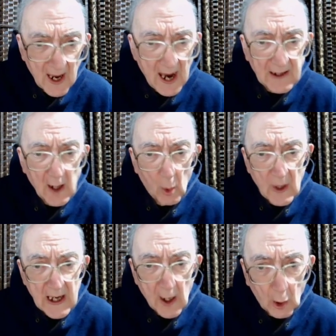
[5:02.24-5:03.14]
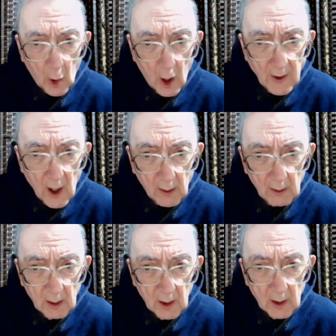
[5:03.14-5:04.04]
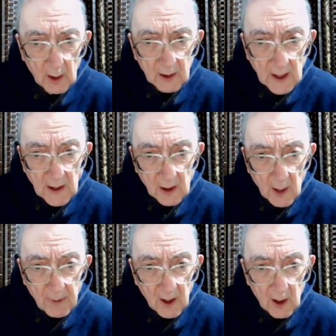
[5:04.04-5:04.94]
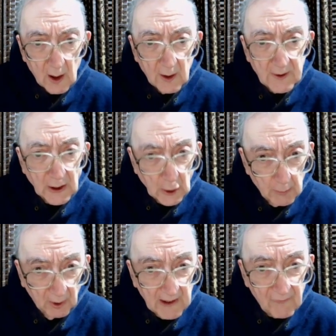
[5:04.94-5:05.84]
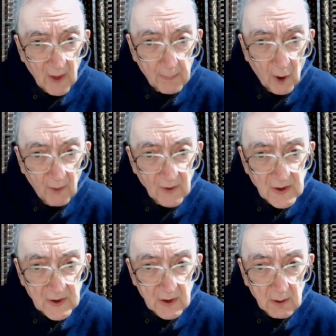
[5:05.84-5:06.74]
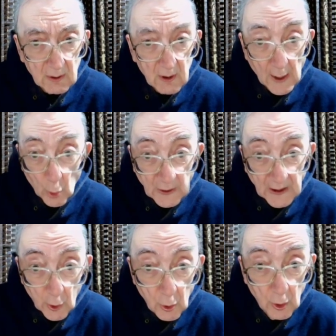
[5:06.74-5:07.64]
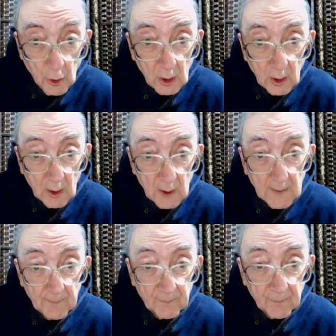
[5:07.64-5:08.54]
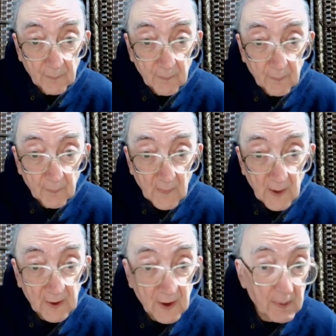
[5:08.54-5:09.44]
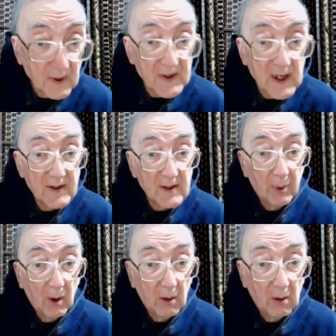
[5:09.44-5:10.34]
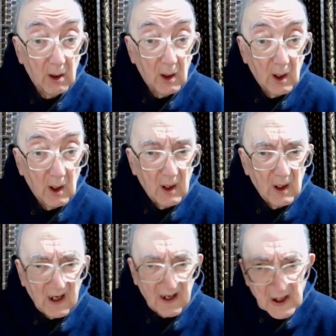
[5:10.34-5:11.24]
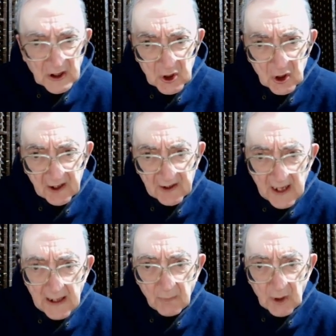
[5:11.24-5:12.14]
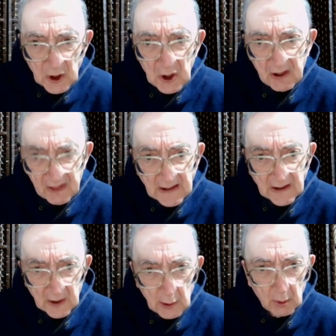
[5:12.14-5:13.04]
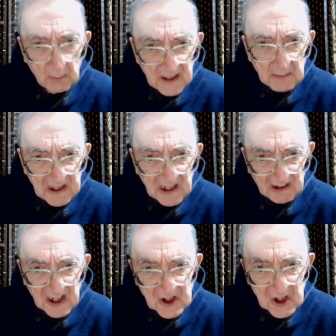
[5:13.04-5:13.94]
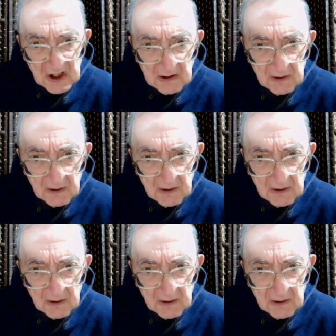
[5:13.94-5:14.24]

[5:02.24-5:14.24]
hidden away in a corner. King Agrippa, do you believe in the prophets? I know you do. Agrippa said to Paul, In this short time do you think you will make me a Christian?